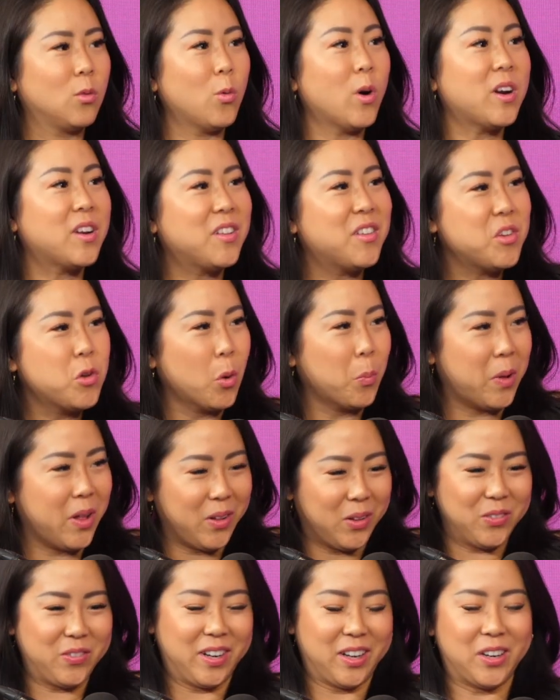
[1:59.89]
Where your
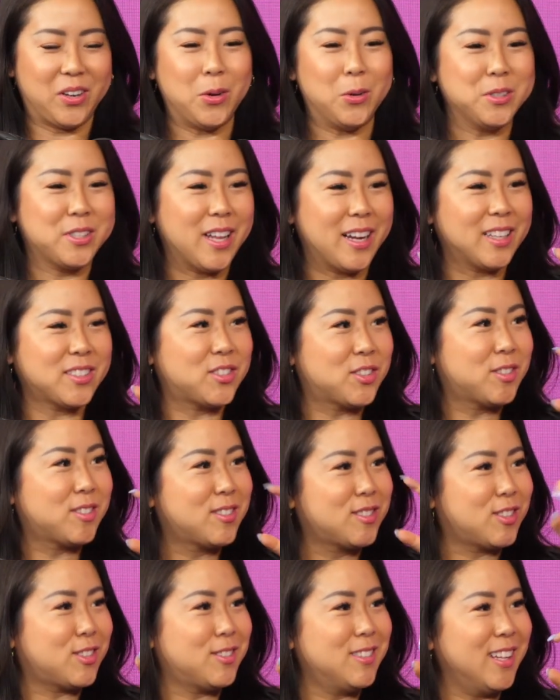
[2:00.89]
pelvic goes like
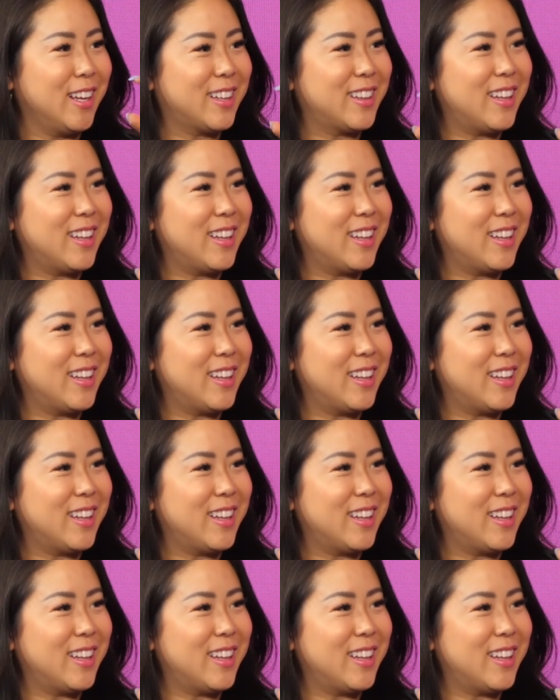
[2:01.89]
that?